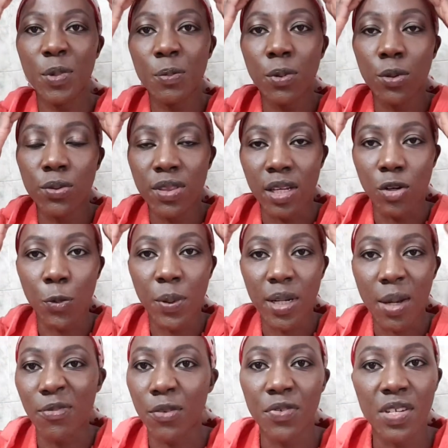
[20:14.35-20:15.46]
people that open
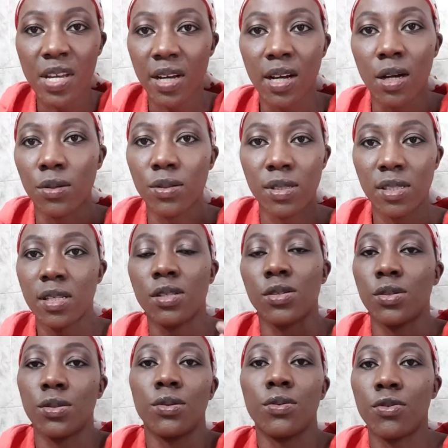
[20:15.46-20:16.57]
up 50 accounts just
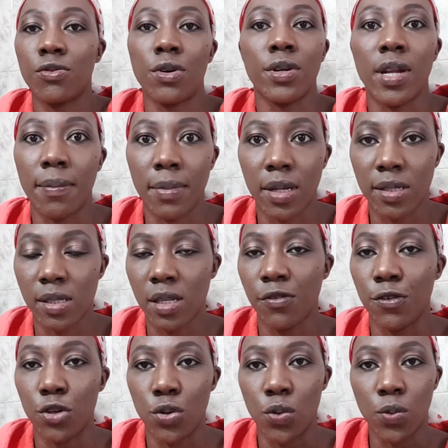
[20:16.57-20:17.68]
to grow numbers, if
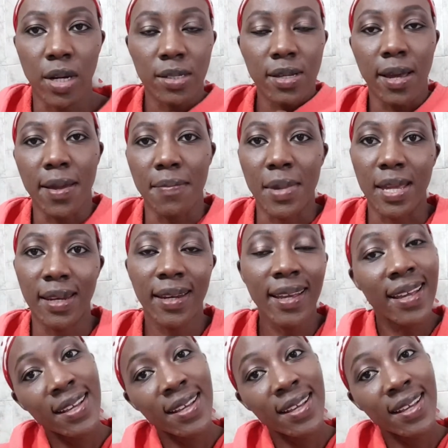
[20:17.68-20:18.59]
you know what I mean.